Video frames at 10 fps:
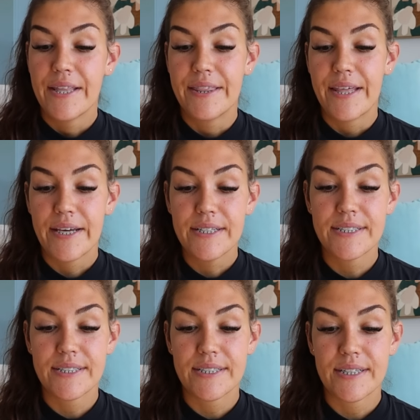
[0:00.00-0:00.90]

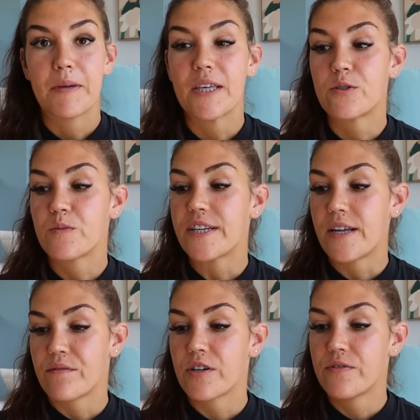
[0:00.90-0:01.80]
This means we
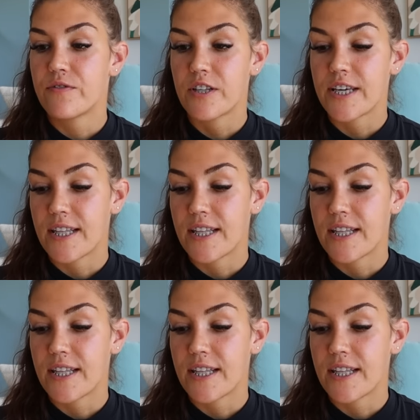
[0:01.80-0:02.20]
never fully